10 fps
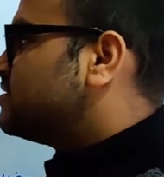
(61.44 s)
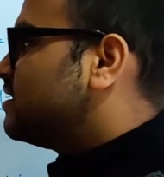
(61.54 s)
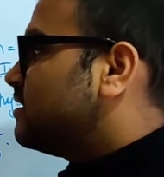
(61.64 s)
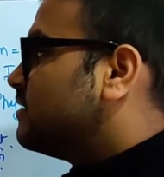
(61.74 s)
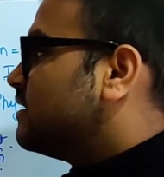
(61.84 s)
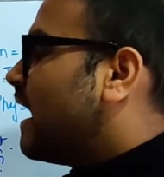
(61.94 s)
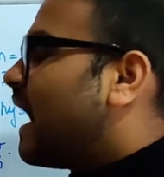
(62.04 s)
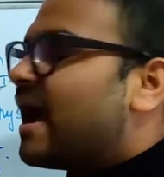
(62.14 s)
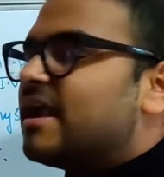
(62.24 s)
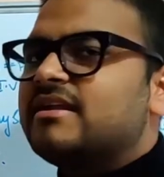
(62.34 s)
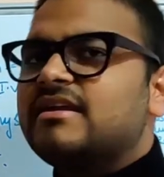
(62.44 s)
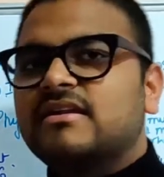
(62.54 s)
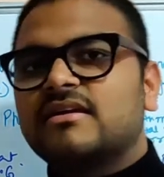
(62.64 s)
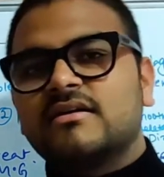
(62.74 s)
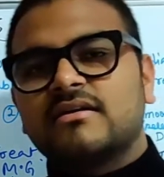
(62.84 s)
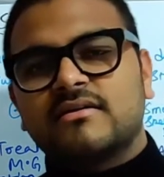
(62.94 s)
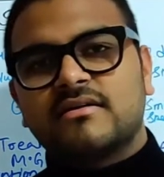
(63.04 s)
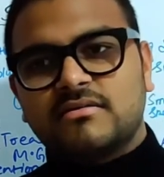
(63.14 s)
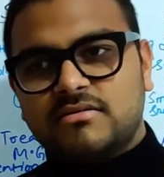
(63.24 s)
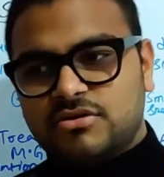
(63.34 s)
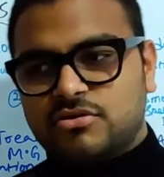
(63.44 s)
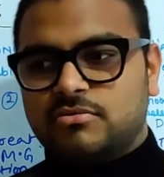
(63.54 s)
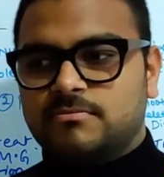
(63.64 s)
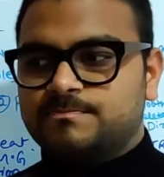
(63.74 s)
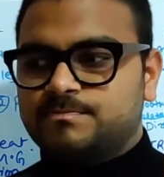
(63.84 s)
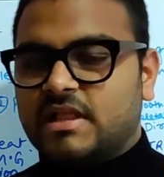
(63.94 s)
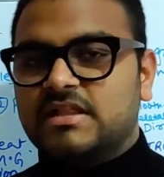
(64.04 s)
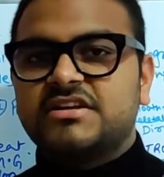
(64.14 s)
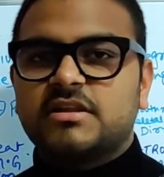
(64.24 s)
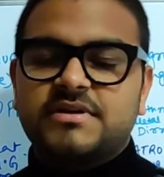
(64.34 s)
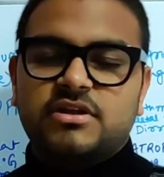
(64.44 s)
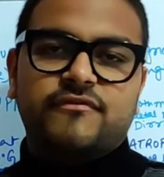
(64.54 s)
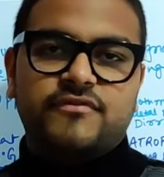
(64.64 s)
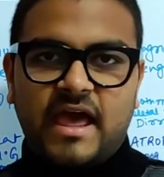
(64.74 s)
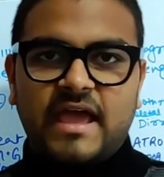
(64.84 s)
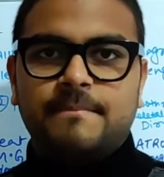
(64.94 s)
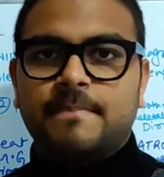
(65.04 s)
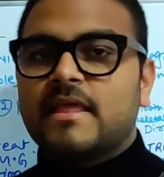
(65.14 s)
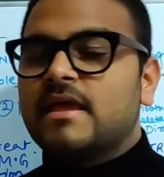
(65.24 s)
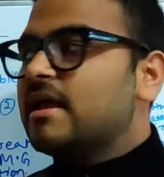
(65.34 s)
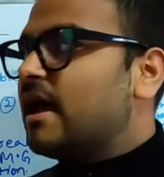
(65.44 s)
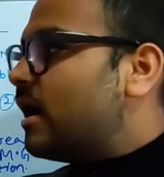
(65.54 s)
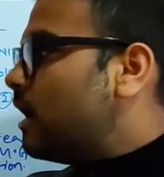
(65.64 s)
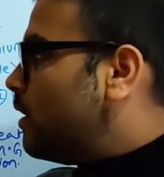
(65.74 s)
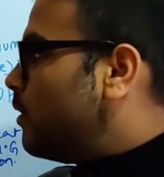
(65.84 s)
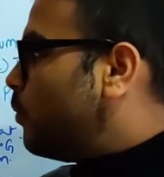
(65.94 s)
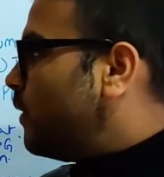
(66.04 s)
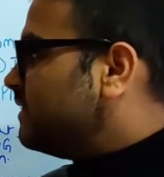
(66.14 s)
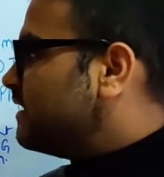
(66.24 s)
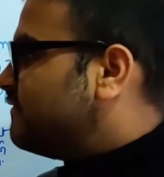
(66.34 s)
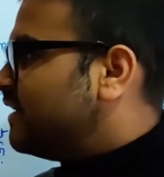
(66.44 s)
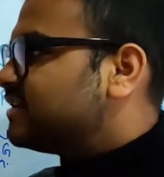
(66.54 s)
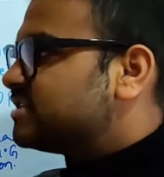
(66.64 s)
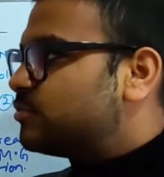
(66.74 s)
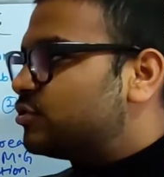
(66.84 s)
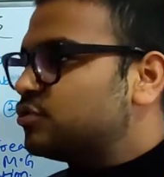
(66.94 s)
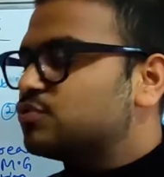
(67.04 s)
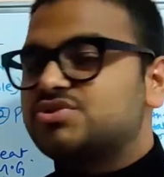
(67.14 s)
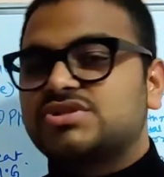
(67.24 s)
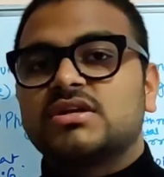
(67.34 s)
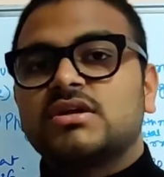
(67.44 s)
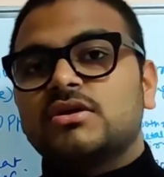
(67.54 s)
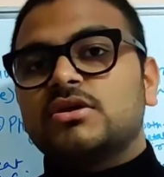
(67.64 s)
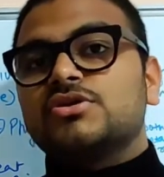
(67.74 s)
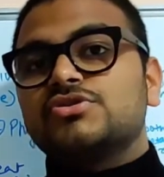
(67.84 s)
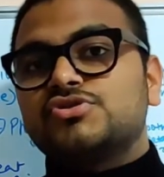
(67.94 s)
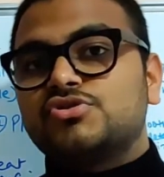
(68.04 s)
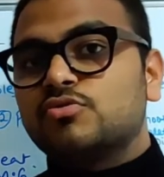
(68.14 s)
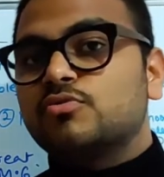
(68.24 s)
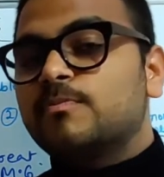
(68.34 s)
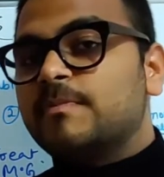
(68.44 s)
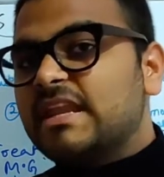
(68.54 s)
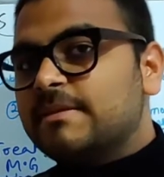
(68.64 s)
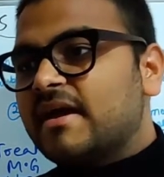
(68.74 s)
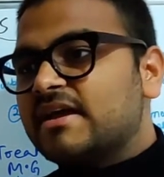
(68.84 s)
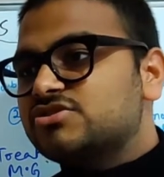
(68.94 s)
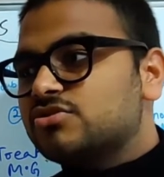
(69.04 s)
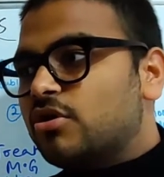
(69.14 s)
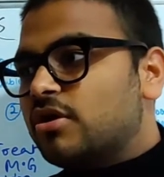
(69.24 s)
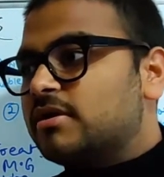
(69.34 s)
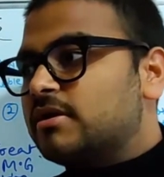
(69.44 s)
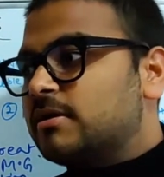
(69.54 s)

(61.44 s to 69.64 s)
binds here, and in a little bit of time, when the effect is produced, to minimize or